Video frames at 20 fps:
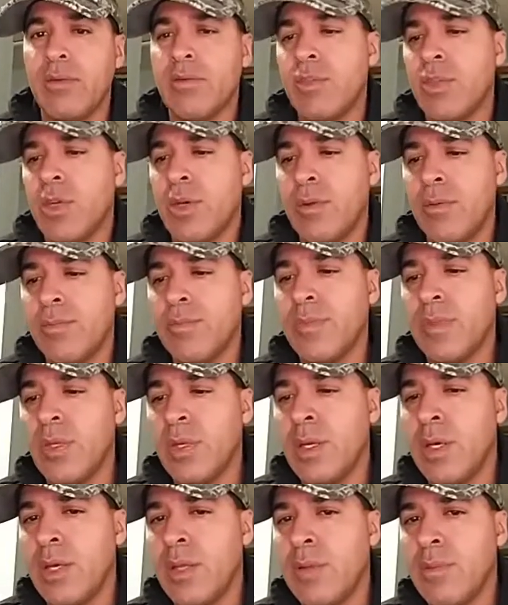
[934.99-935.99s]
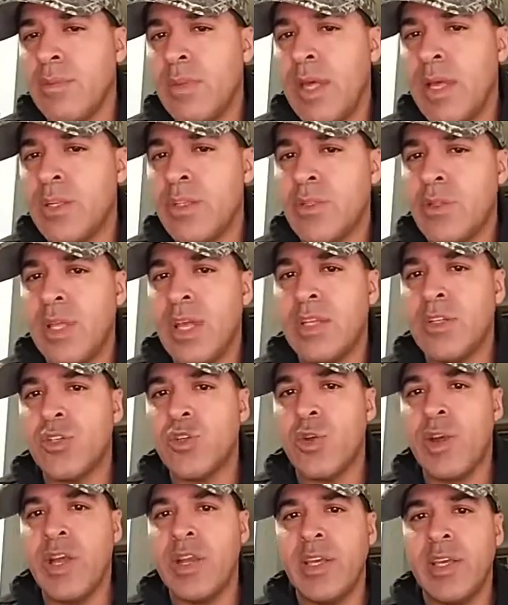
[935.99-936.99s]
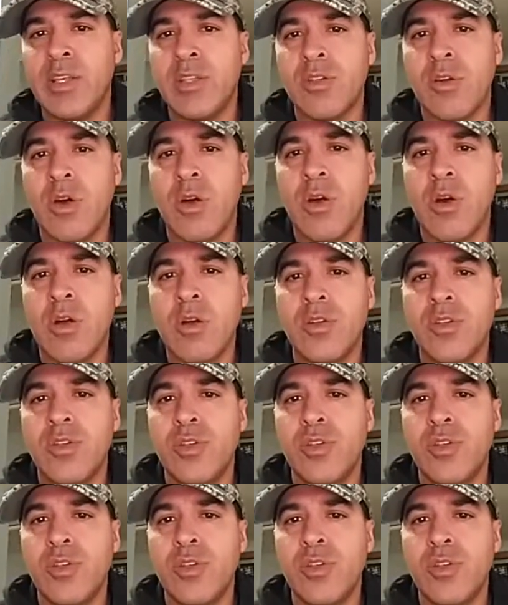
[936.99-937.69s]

So that training is hard